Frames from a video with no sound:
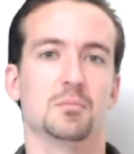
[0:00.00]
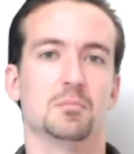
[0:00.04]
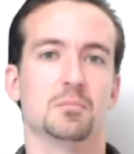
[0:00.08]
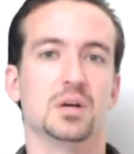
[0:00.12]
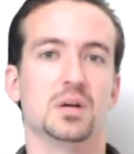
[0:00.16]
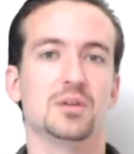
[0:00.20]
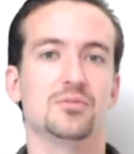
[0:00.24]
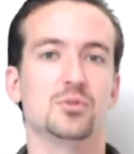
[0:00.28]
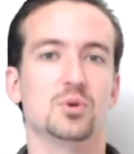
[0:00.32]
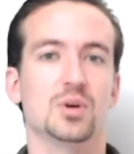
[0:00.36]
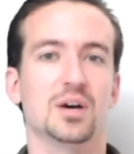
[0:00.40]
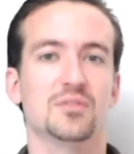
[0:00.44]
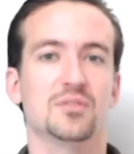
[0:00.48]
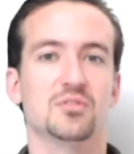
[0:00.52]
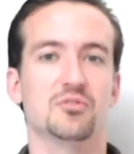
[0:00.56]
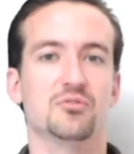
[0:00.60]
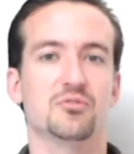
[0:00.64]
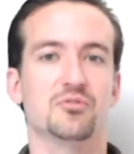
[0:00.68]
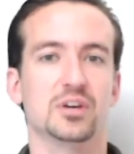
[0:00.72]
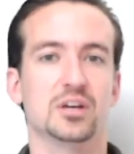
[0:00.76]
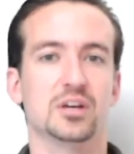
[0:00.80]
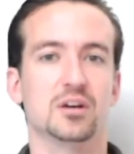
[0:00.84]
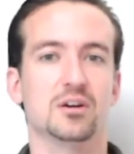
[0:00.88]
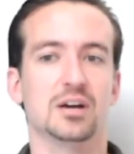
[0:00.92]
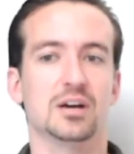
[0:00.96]
But if you have to
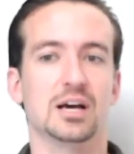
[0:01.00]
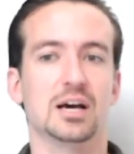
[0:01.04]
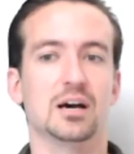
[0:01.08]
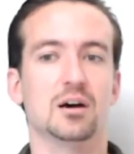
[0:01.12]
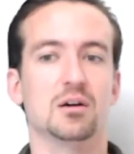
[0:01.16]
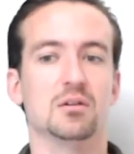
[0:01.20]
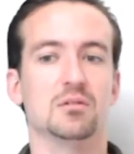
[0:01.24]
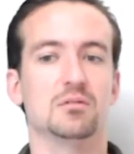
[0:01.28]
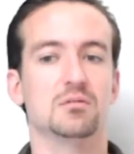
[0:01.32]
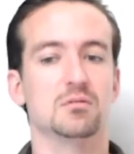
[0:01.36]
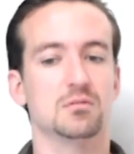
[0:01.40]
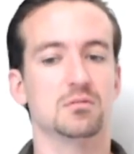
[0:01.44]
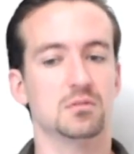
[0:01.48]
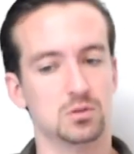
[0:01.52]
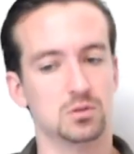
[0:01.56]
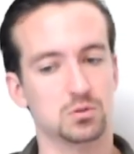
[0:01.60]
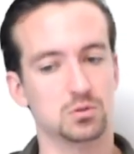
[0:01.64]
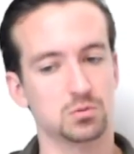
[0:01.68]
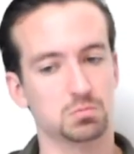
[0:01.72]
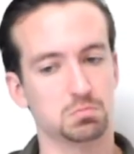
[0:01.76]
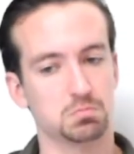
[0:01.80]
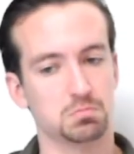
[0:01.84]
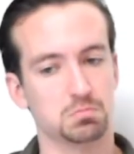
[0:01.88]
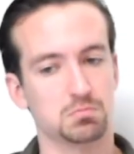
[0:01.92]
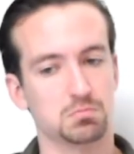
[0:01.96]
figure it out,
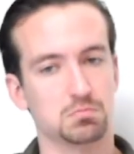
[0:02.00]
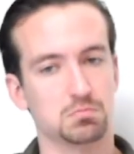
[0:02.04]
you